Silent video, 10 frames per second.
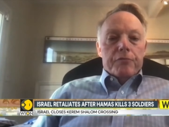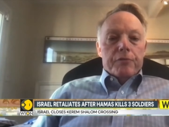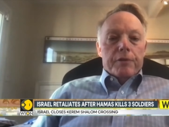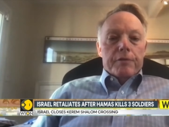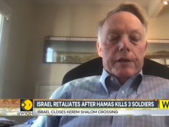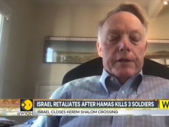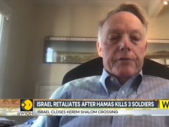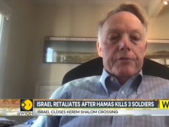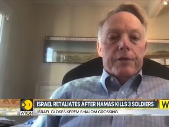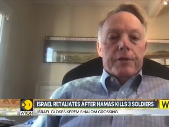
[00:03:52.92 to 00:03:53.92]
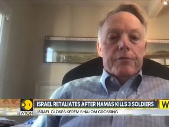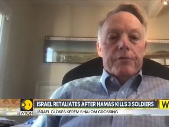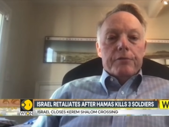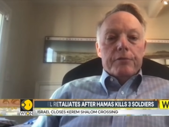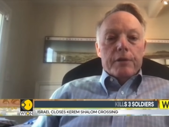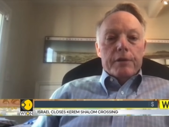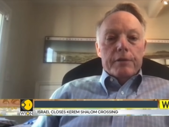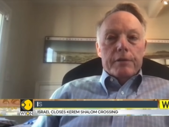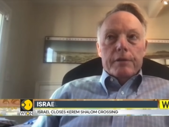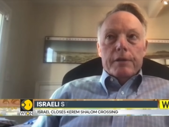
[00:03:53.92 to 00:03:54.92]
for the United States to
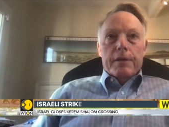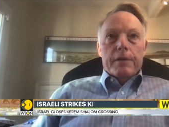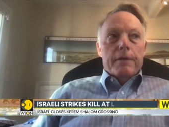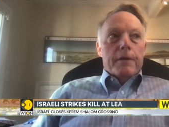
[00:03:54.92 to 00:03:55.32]
start uh,